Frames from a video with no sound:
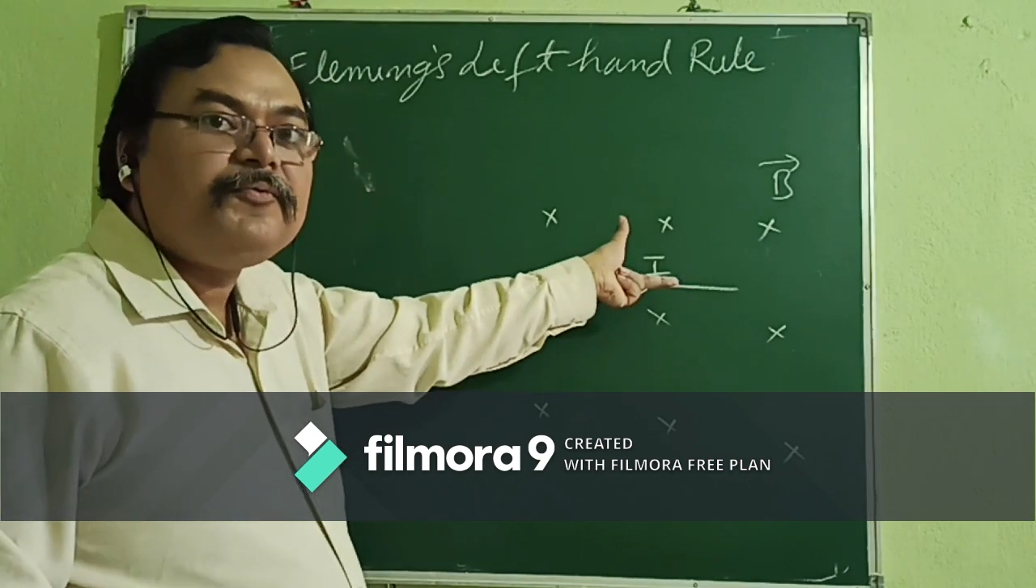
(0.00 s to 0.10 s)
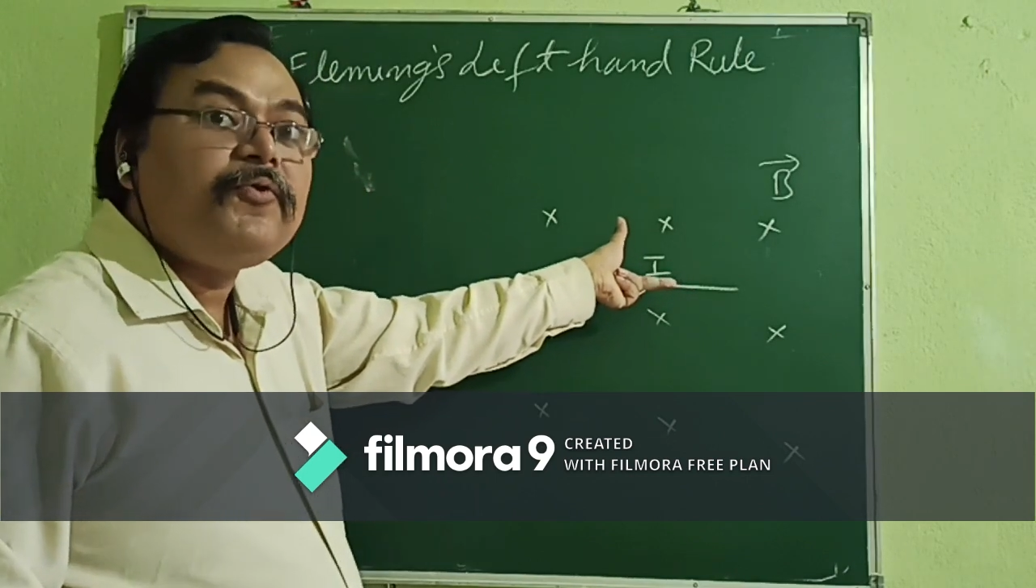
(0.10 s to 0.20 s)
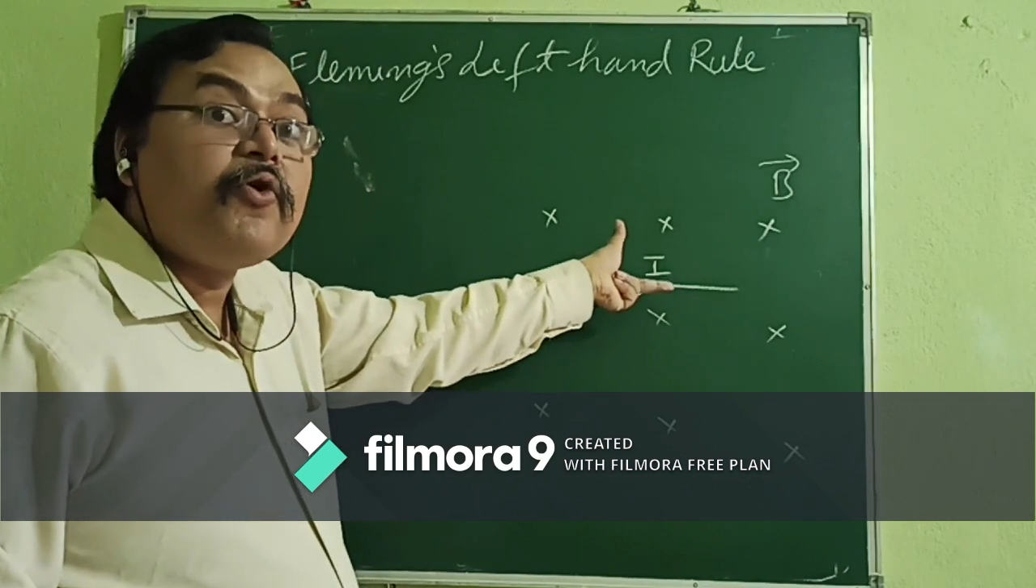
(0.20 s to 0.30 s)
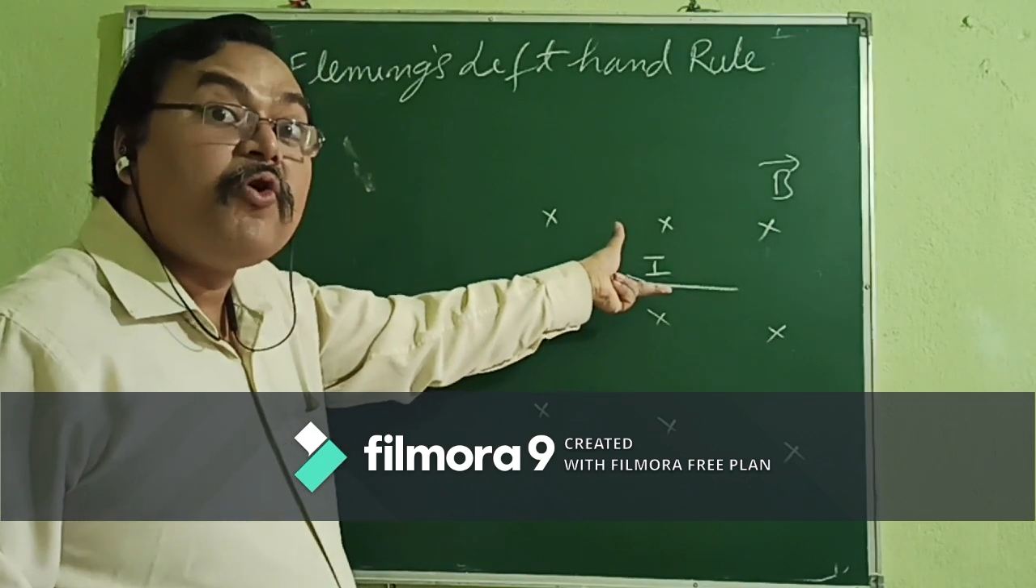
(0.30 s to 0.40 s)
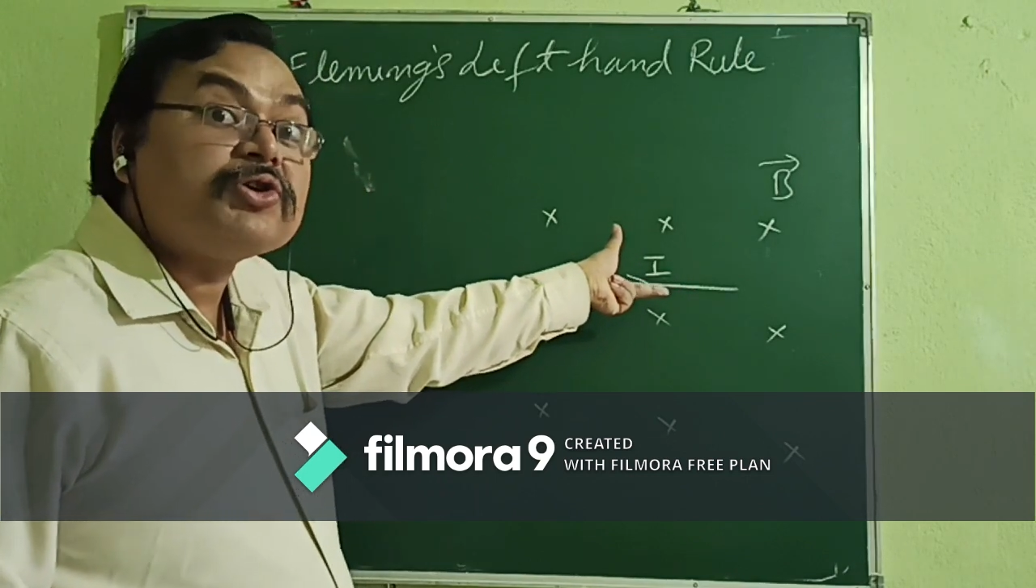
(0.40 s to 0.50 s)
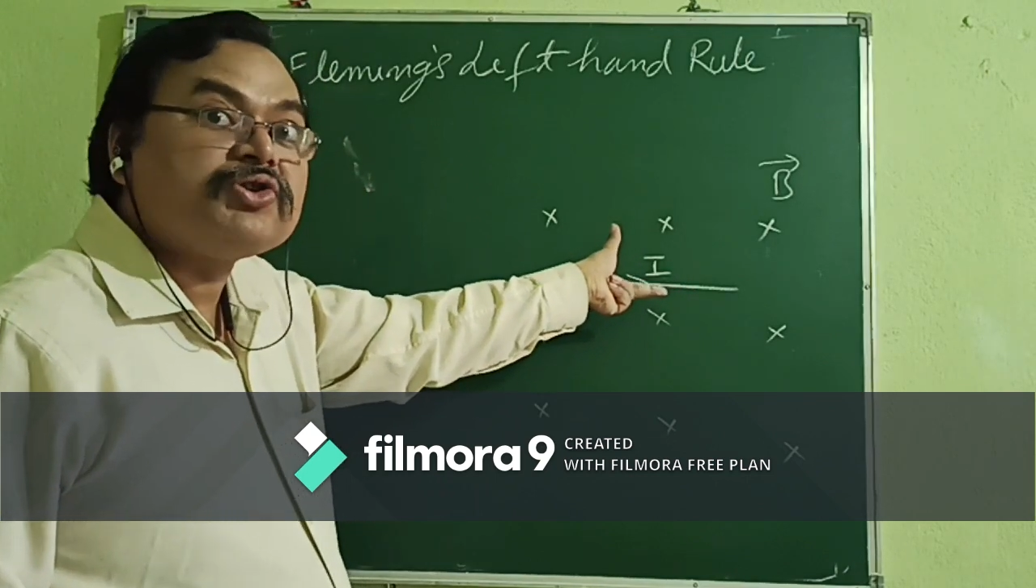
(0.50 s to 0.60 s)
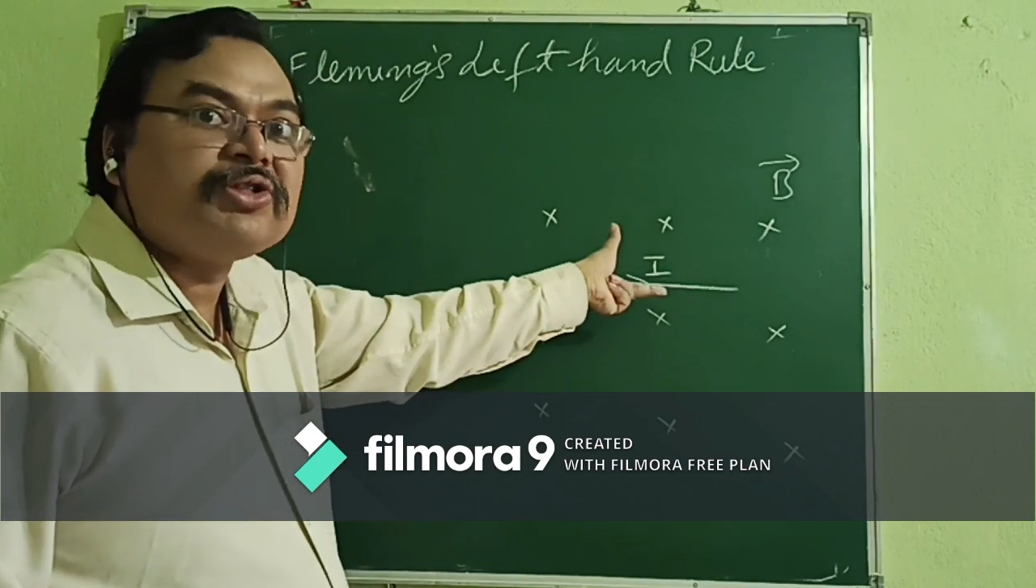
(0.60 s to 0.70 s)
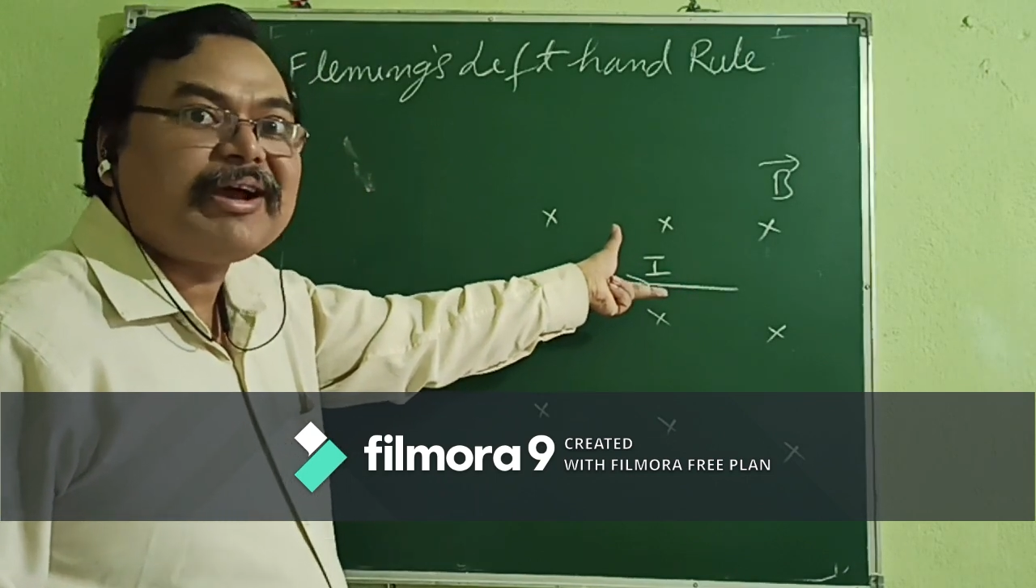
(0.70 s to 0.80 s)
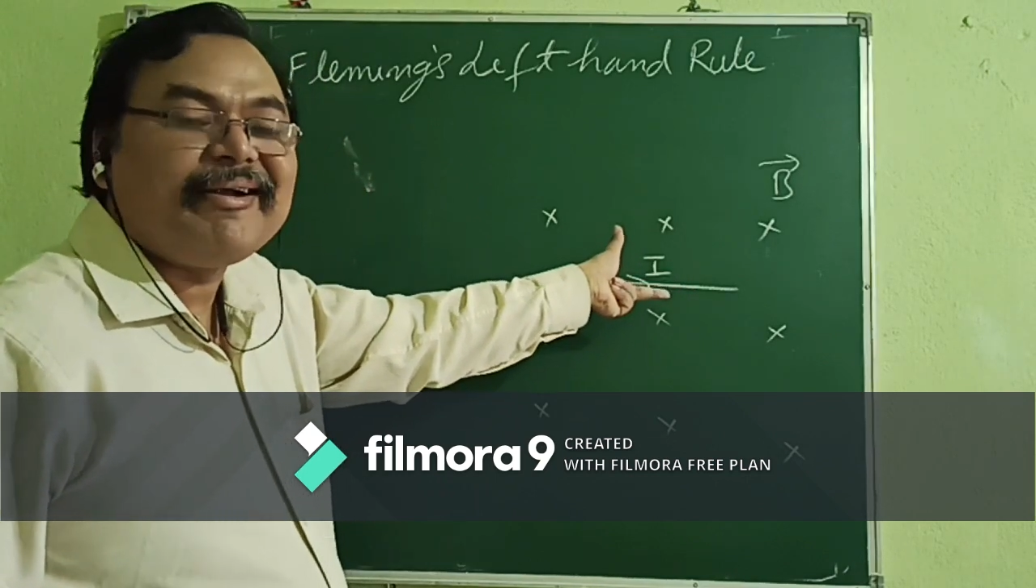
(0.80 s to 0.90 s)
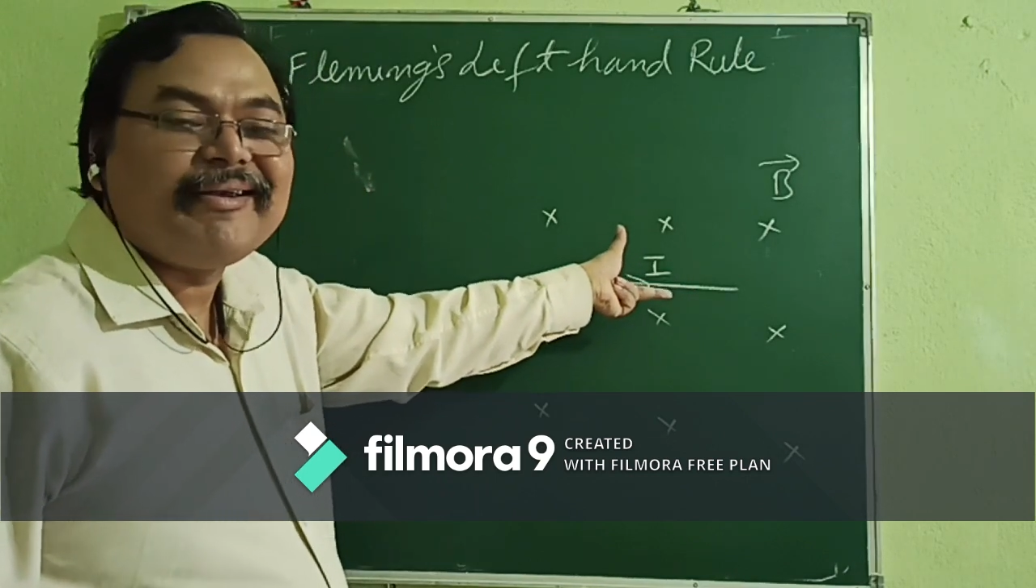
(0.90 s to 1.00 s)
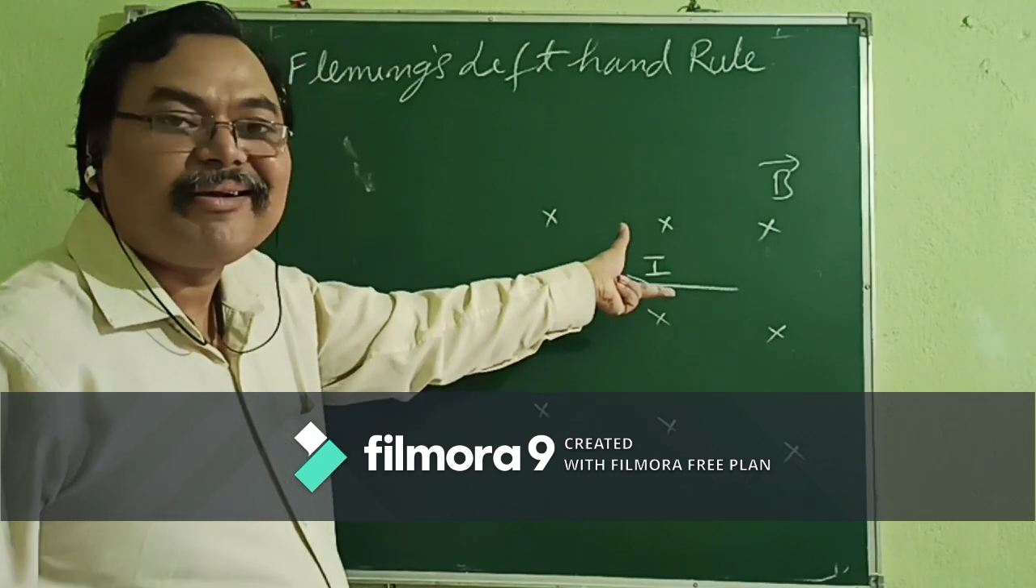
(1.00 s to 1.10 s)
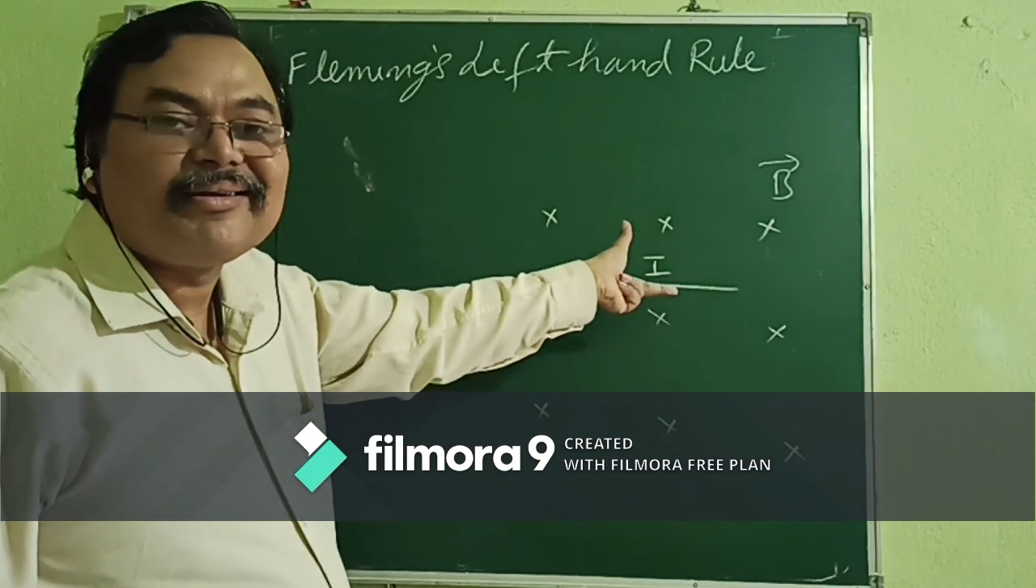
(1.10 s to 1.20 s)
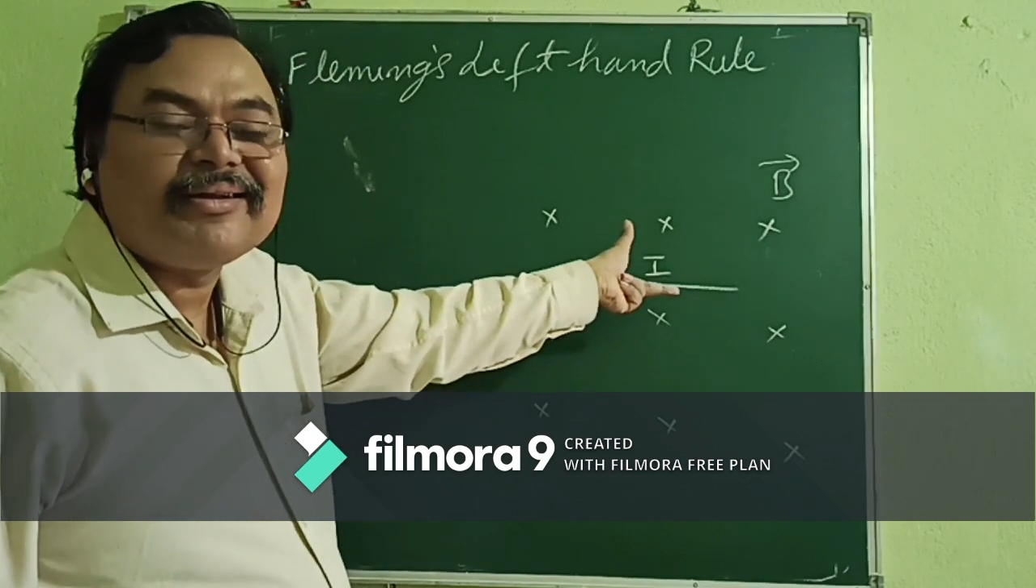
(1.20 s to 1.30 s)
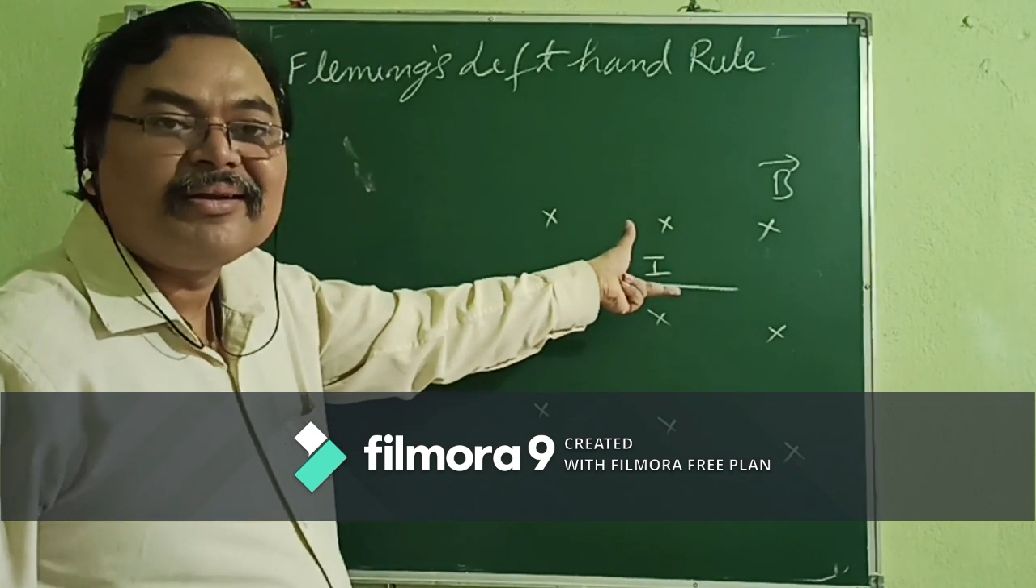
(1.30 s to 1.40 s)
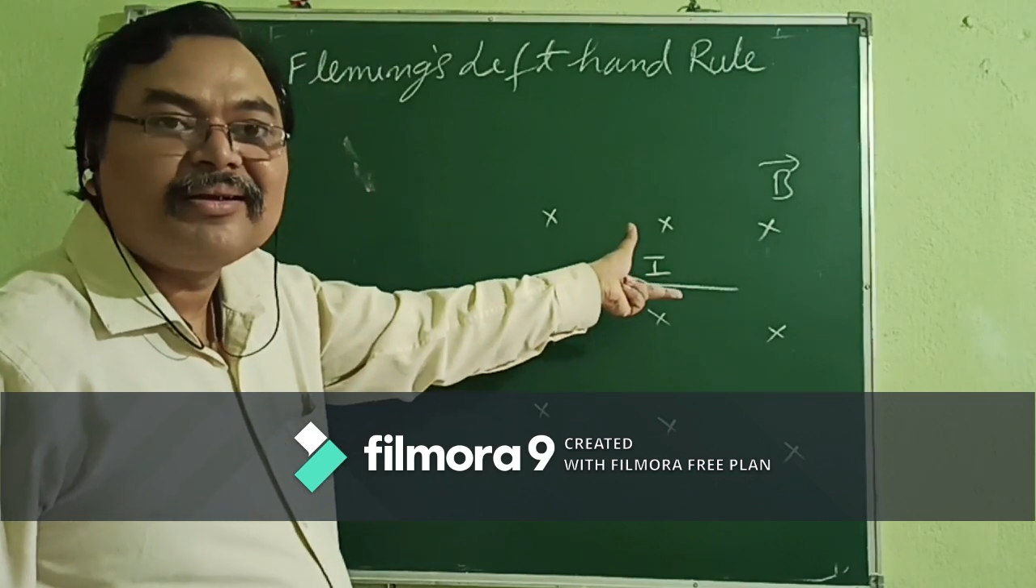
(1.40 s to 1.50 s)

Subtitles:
force on the conductor.